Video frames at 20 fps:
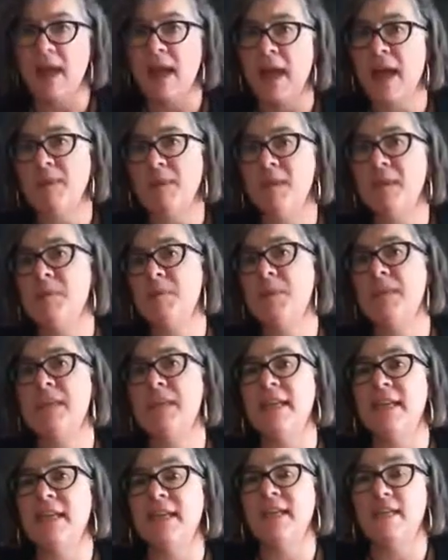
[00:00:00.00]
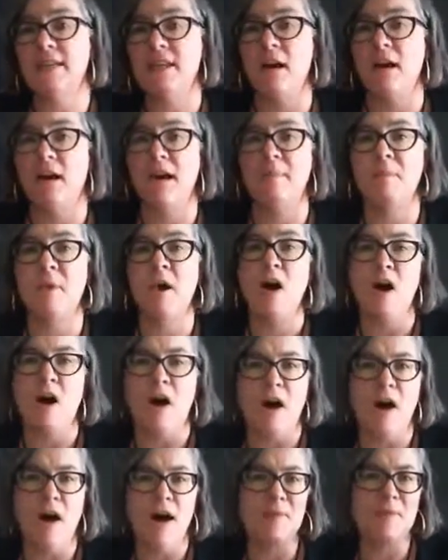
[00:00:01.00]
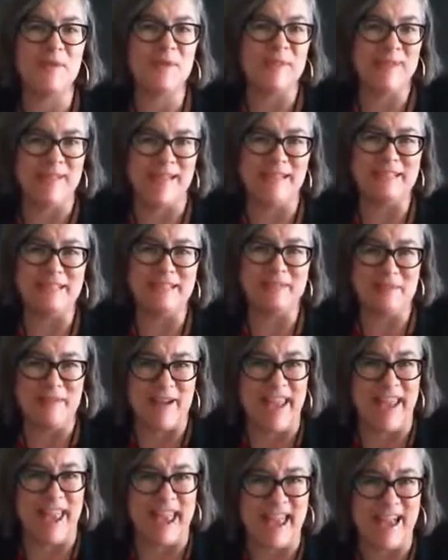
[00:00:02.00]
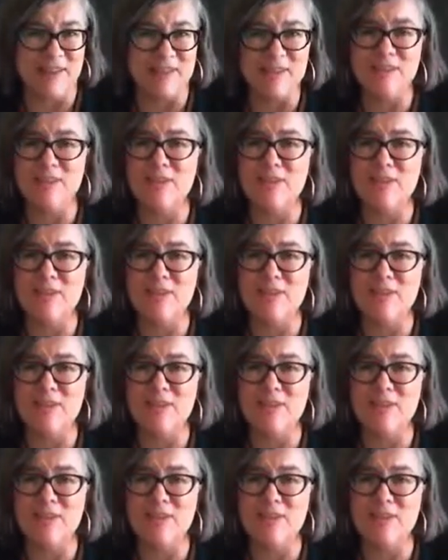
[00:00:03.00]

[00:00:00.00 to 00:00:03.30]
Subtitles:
At this particular time, I was selling my house.